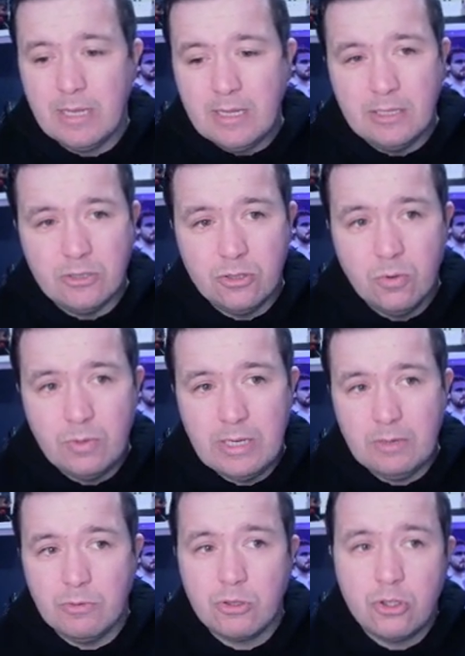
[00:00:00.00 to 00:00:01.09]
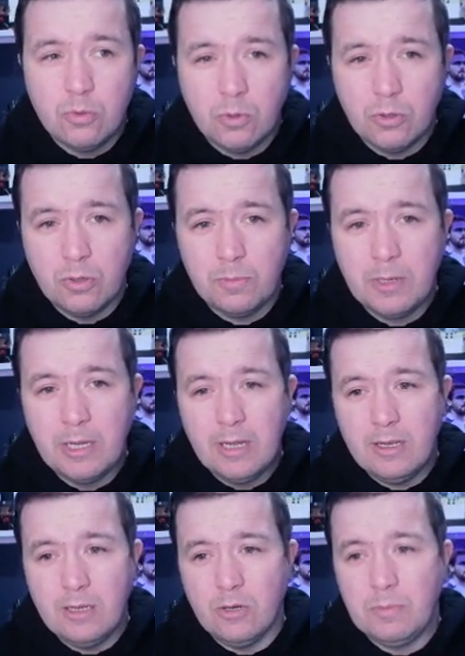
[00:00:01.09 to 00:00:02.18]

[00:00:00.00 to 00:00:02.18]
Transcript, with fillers: There's no need. We're two one up. You know,